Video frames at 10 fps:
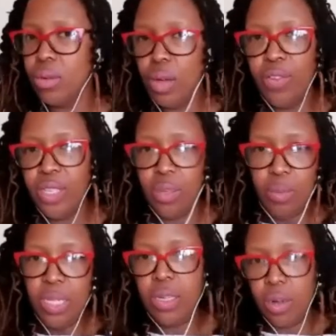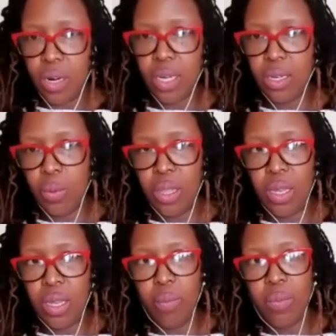obviously be interacting with
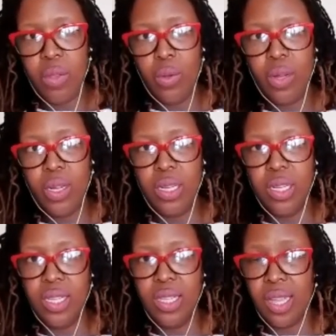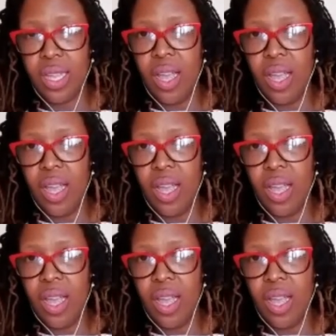the yoga teachers there,